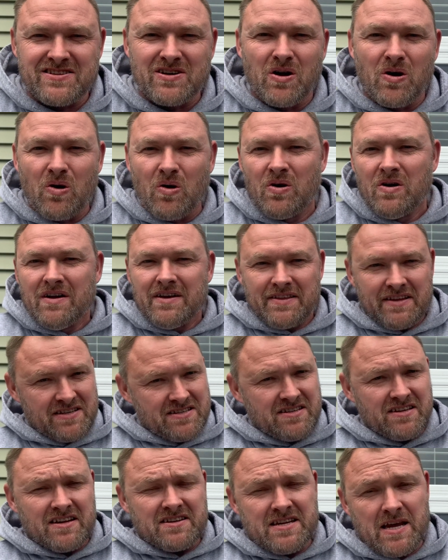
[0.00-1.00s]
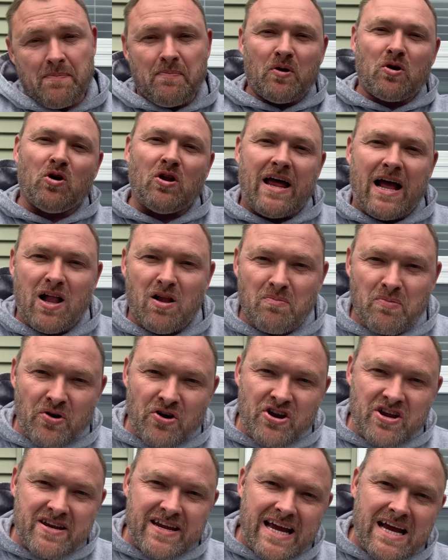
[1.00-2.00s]
So this is a typical
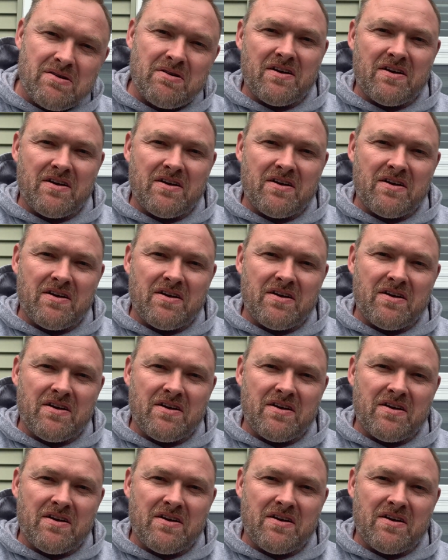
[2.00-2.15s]
Alberta day.